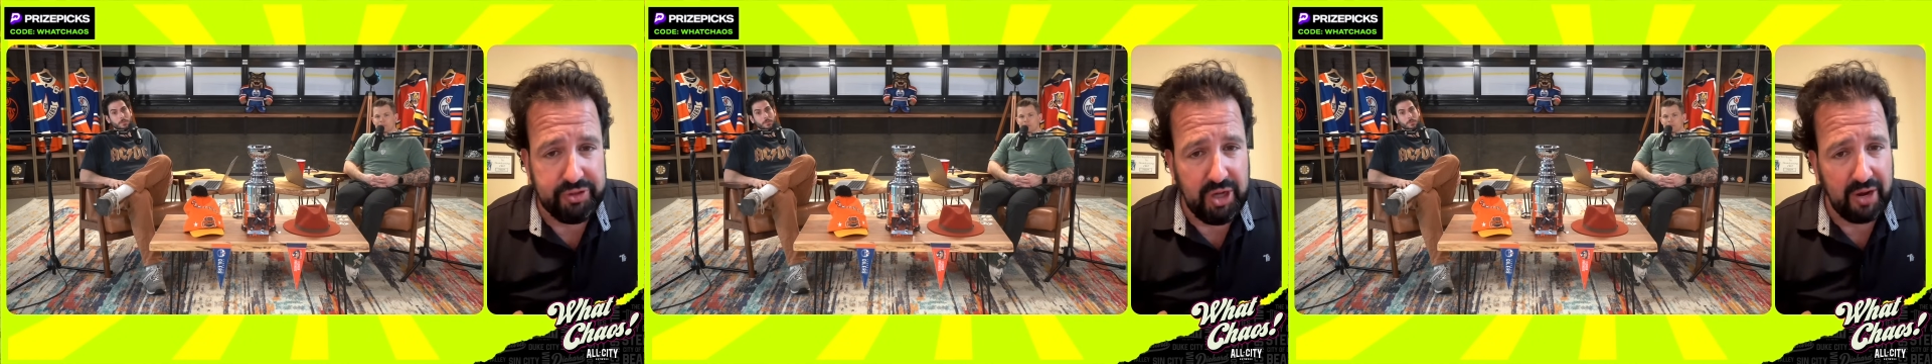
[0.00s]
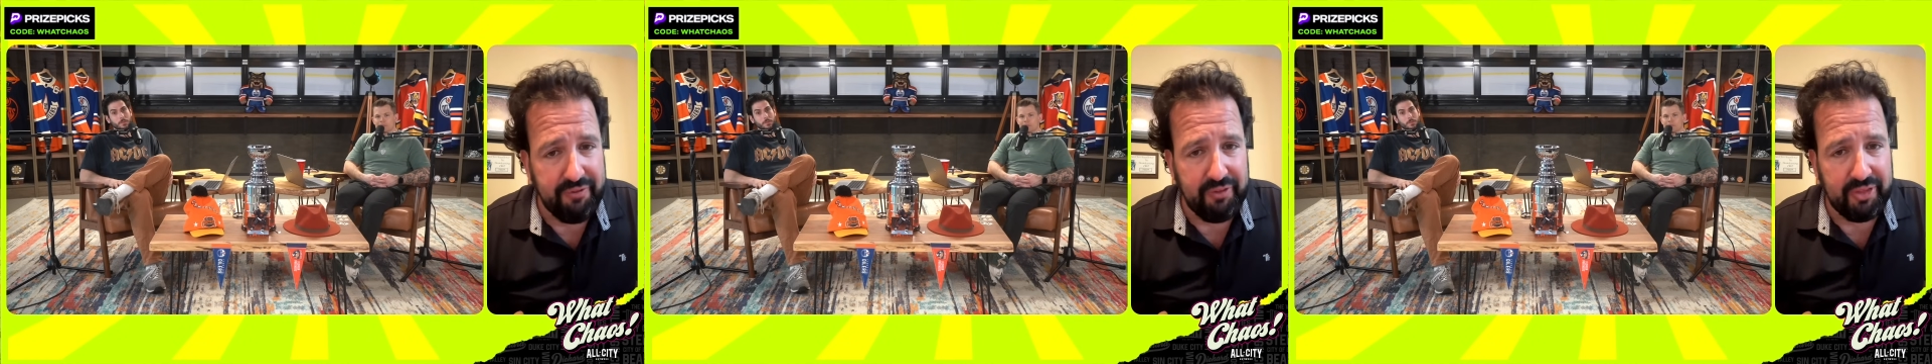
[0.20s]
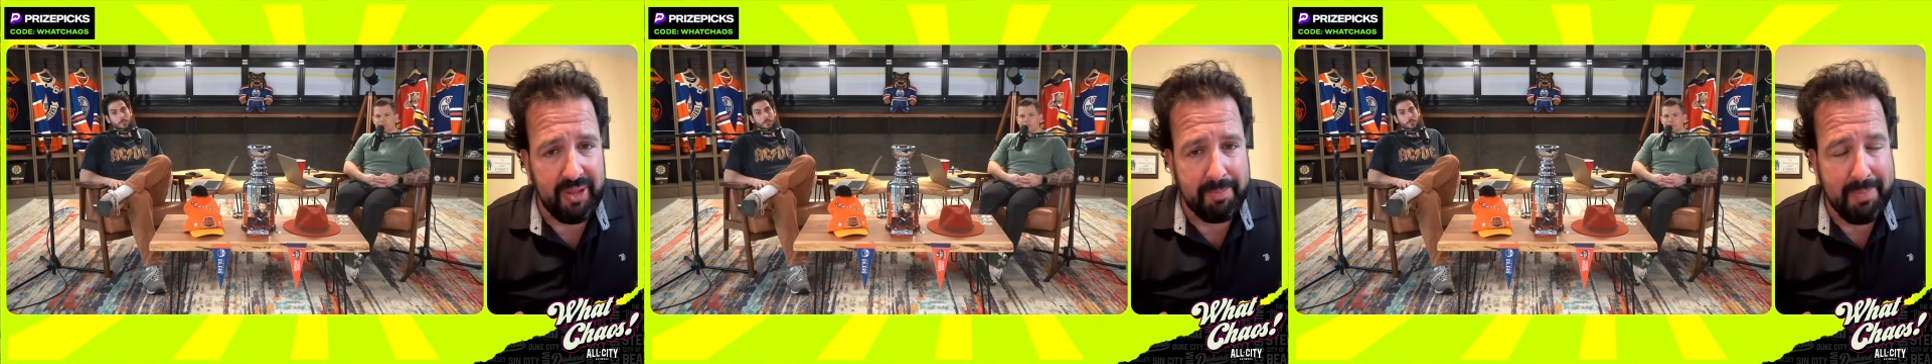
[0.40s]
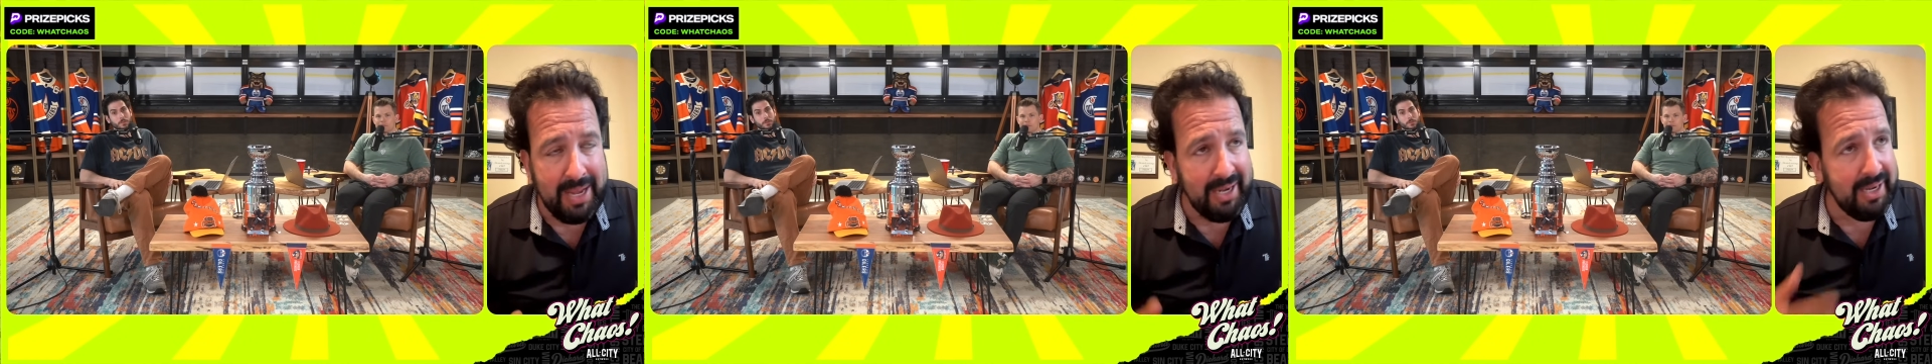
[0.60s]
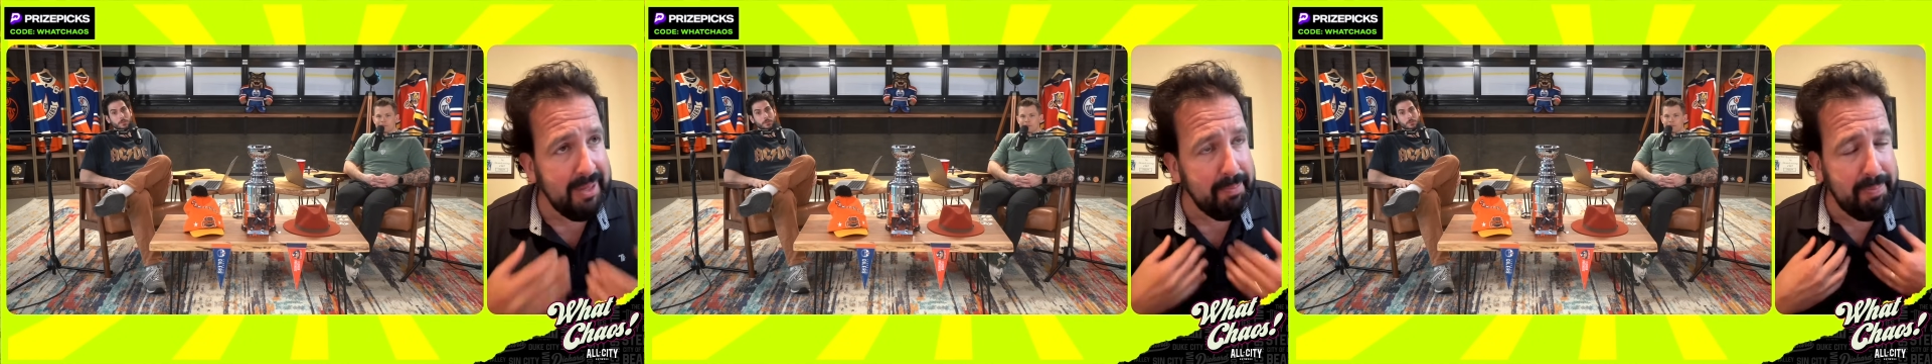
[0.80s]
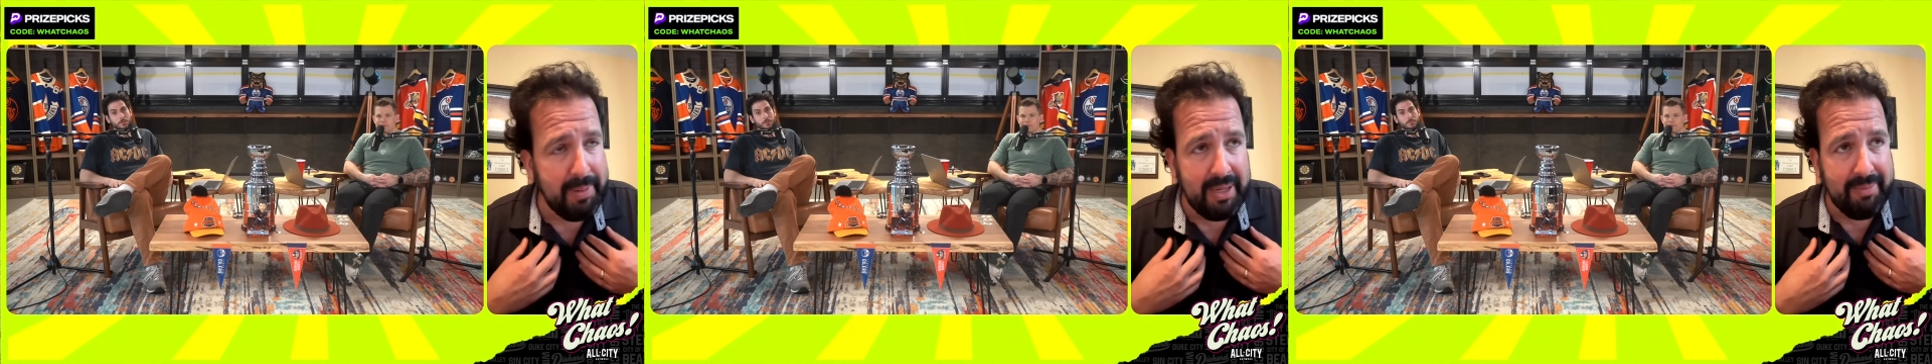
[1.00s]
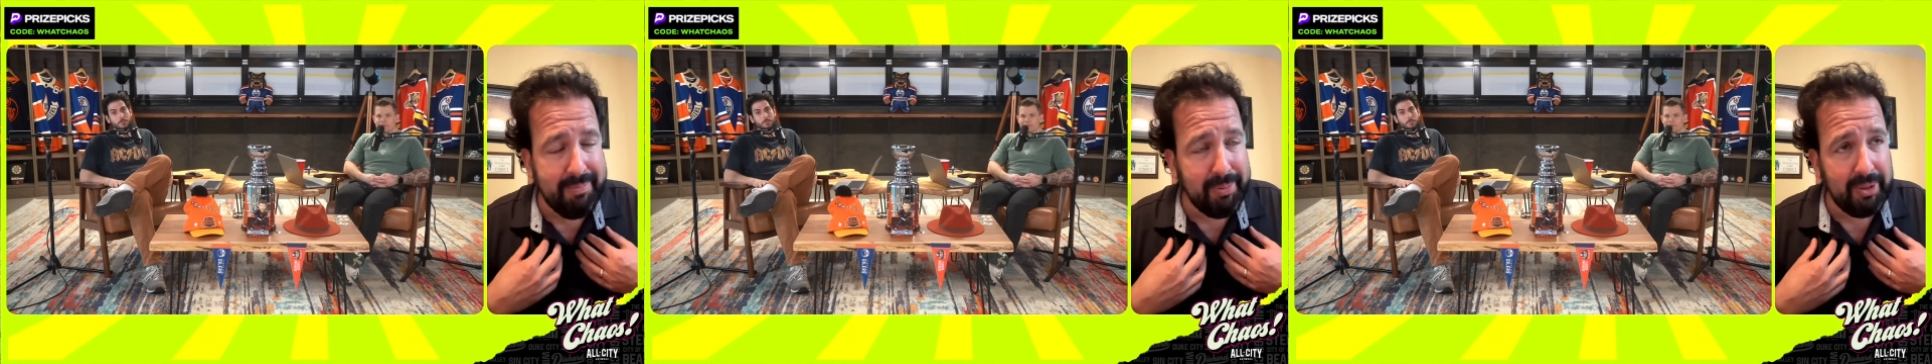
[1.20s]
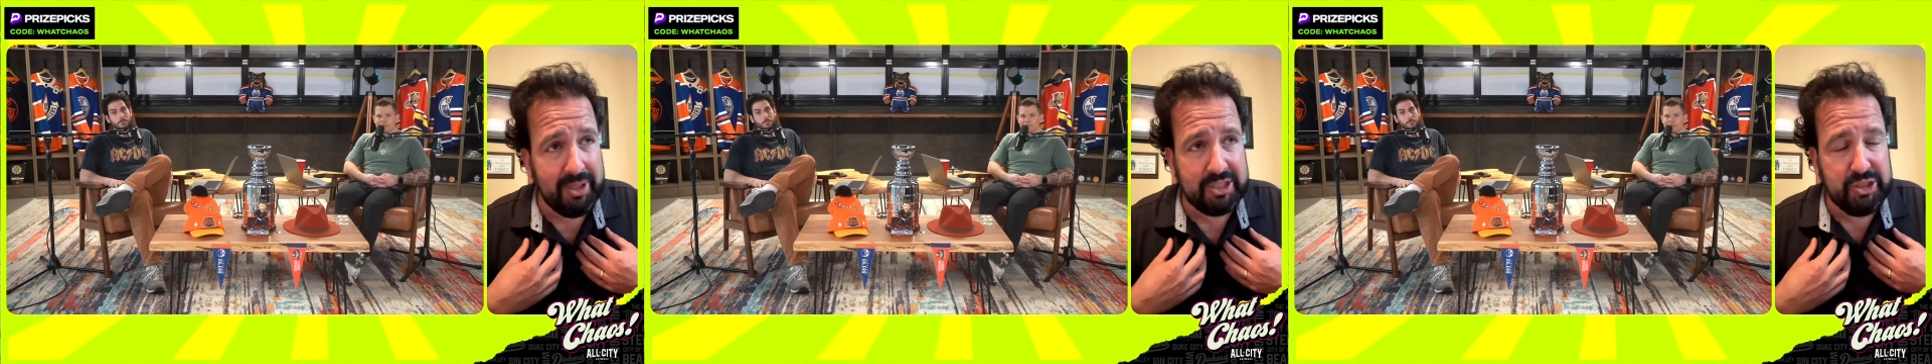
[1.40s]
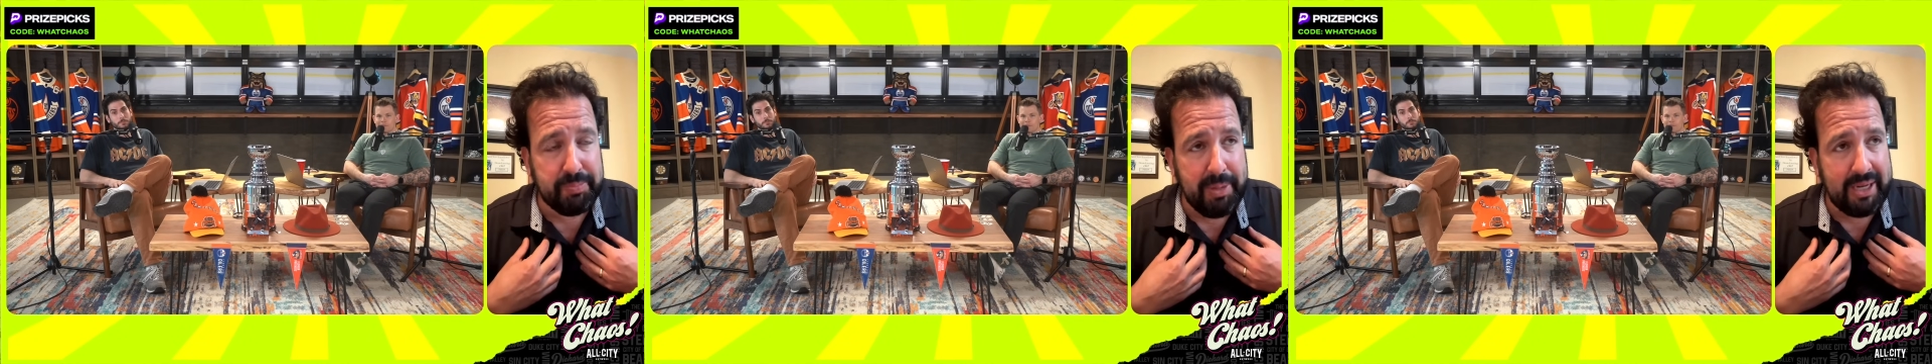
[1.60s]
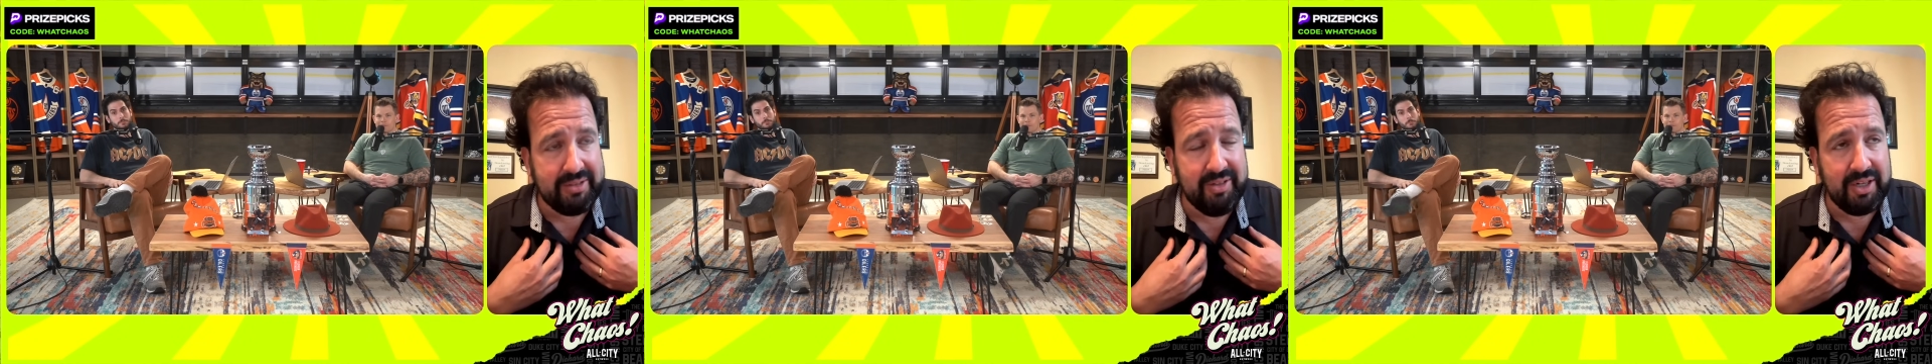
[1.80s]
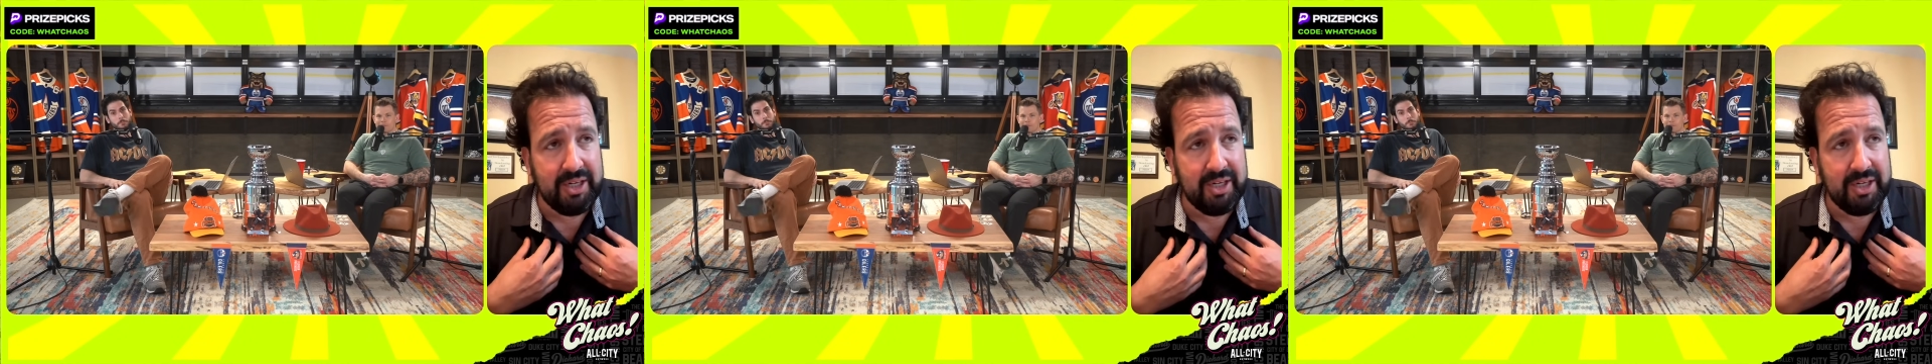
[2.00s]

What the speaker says: tougher than many people expected,